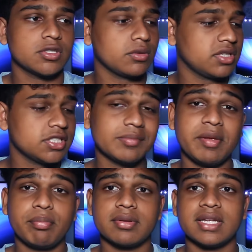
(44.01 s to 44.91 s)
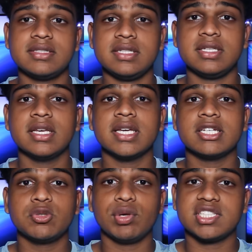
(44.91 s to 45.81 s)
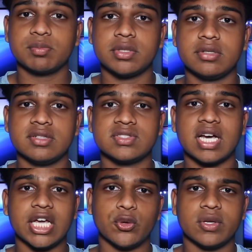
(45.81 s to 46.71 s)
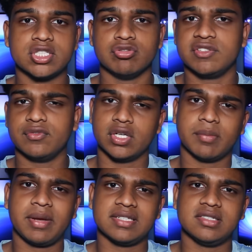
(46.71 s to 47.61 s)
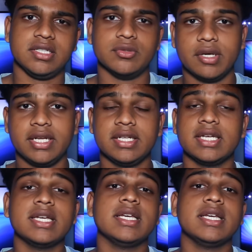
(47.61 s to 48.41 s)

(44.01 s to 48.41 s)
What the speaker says: so this should be plenty to experience iOS to its full capacity, right?